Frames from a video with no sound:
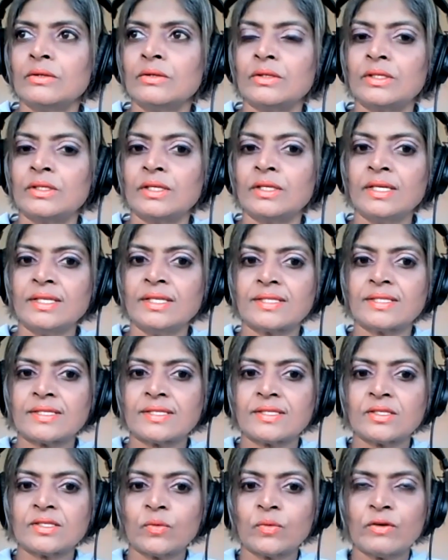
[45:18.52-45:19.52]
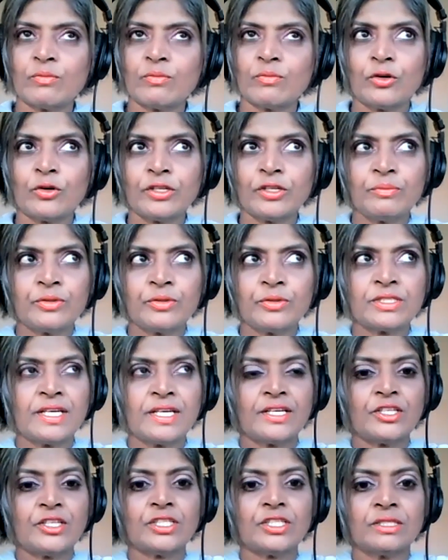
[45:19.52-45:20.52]
Yes, so we brought in
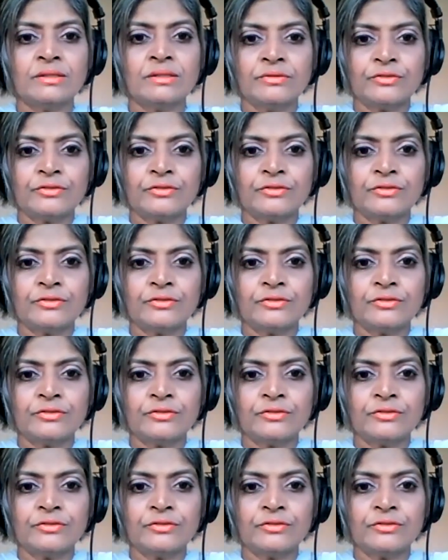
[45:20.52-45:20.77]
protection